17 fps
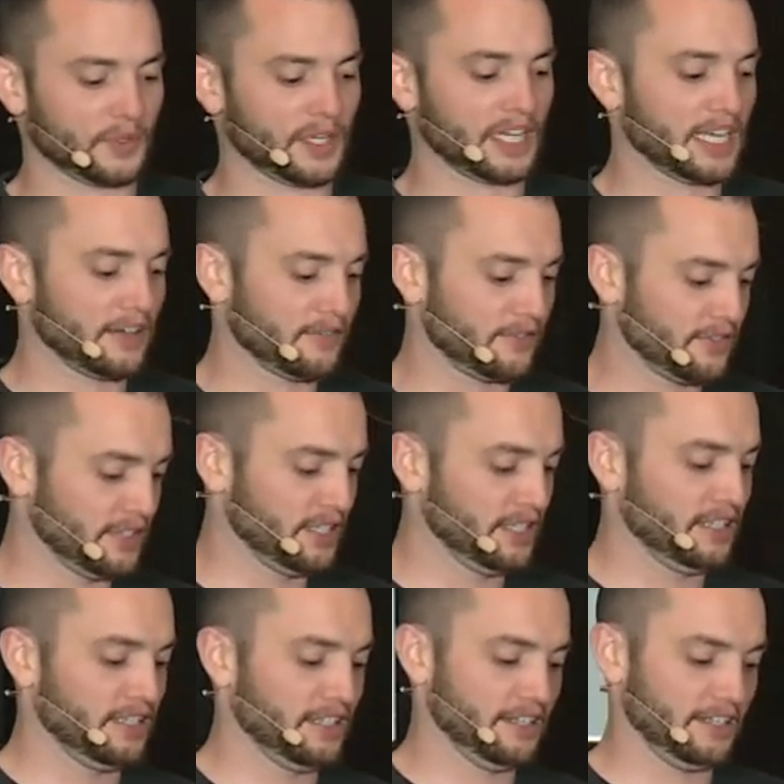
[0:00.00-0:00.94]
we have
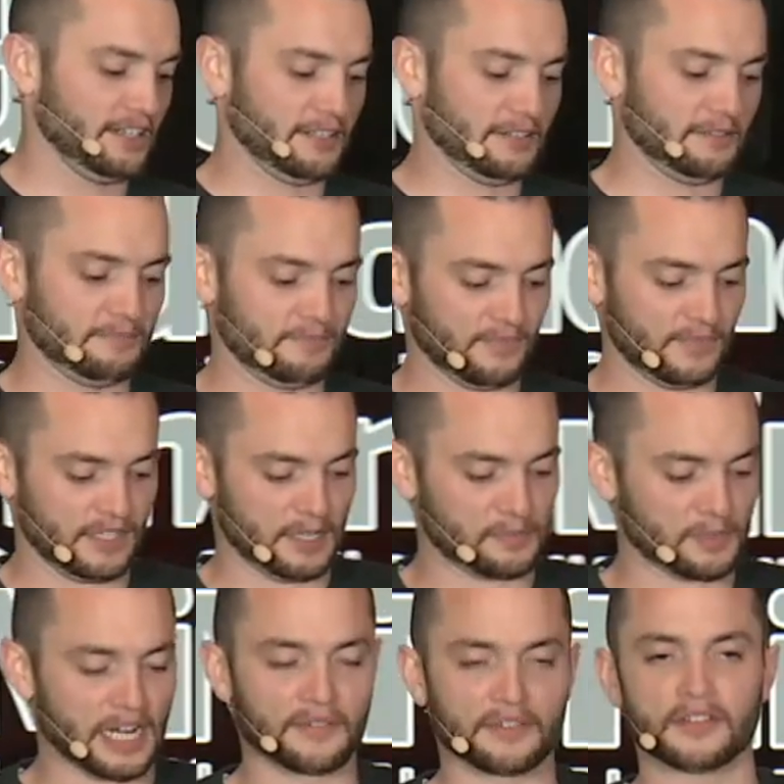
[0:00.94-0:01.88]
um, a
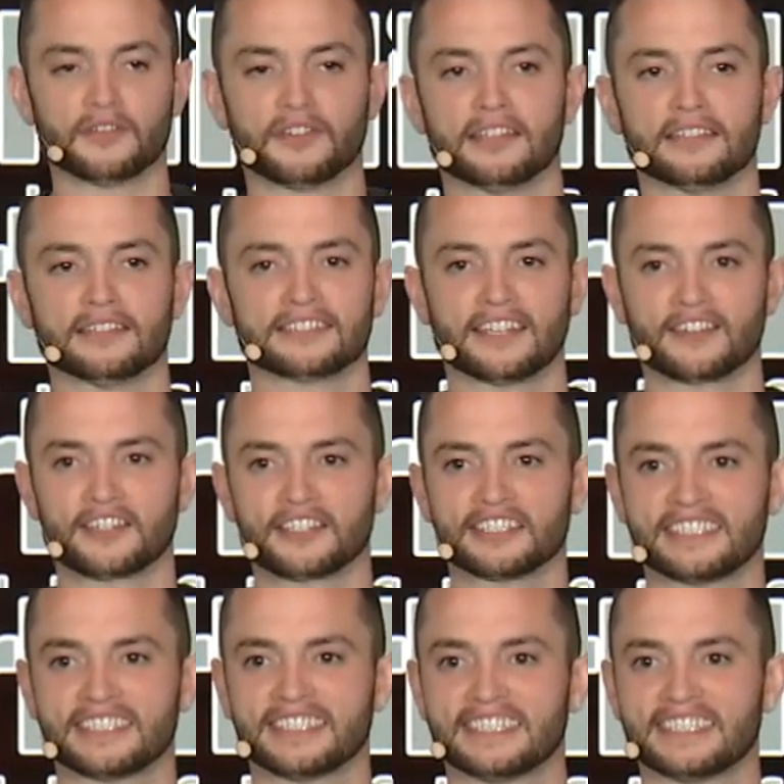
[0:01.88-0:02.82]
private event. Sound
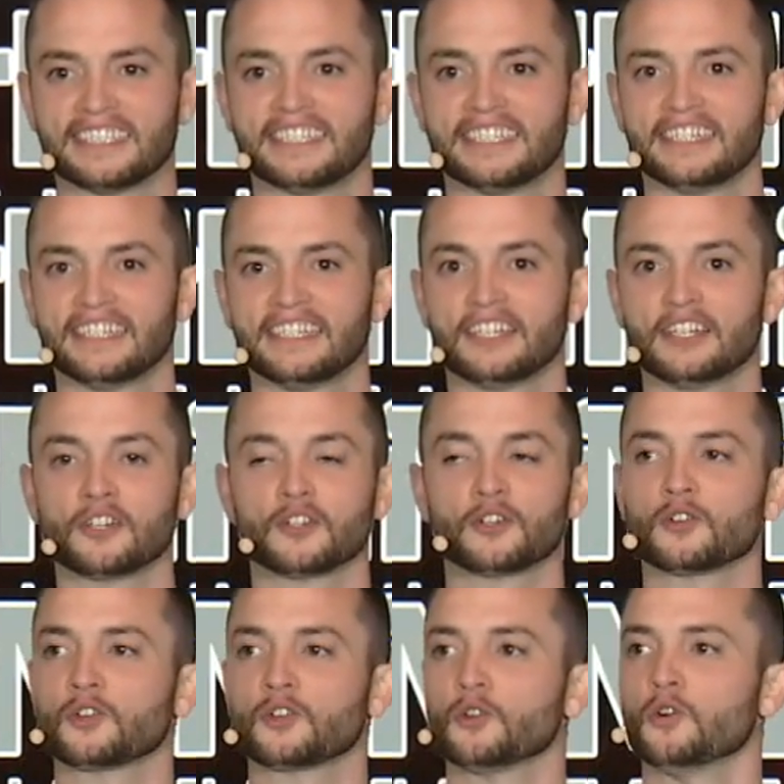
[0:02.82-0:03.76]
good? Yeah.
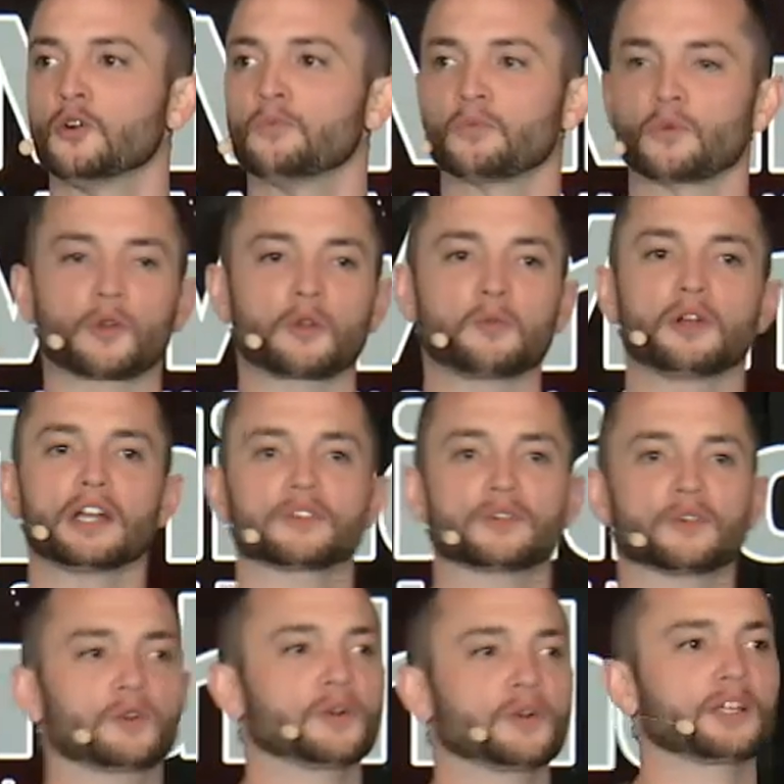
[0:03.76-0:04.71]
Cool. I want to
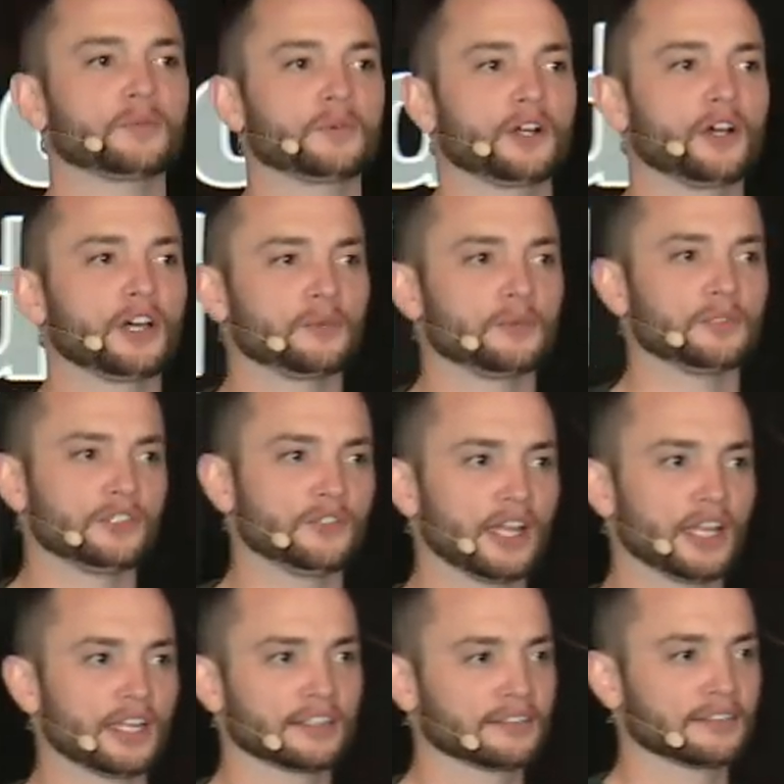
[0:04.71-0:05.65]
break real quick, and we'll go ahead and we'll do
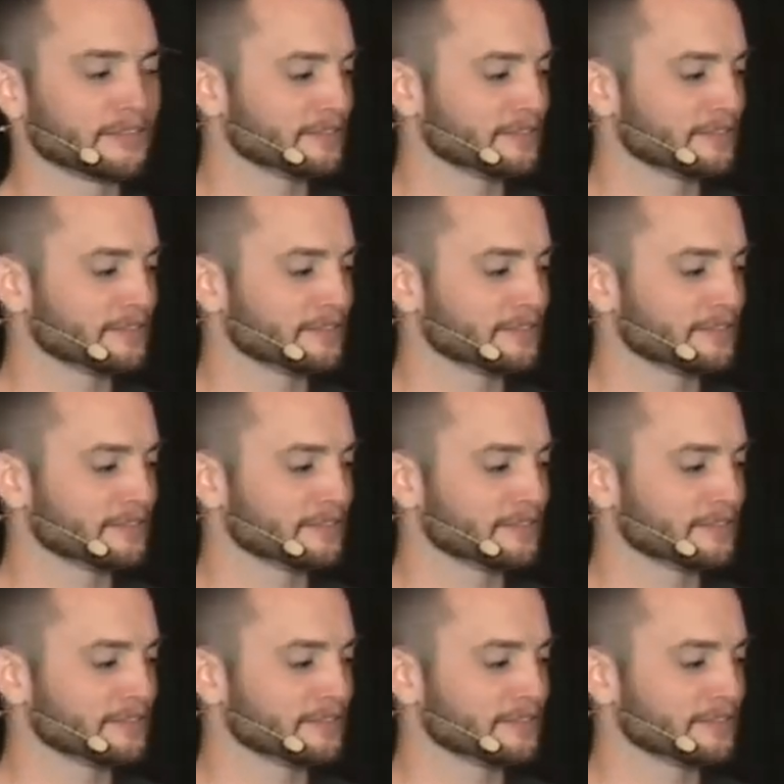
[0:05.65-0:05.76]
that.